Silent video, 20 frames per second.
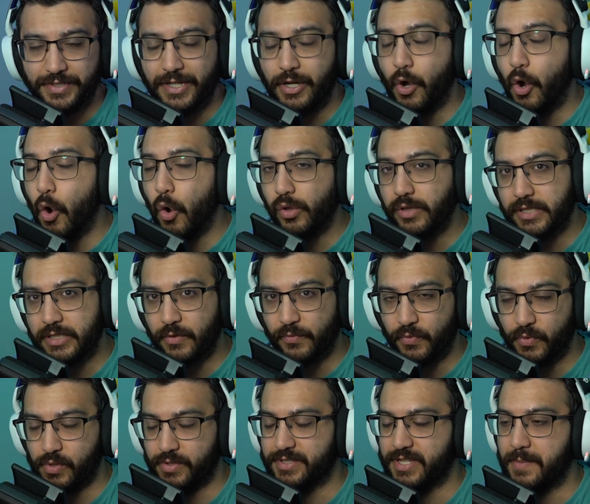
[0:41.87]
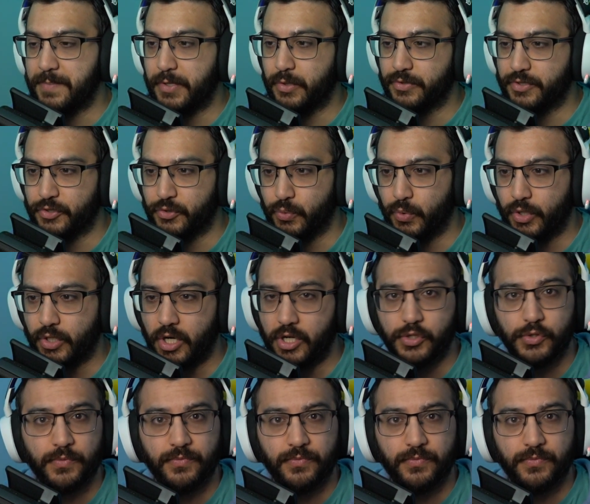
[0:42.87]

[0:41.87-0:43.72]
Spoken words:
and only the first time, he'll destroy cards.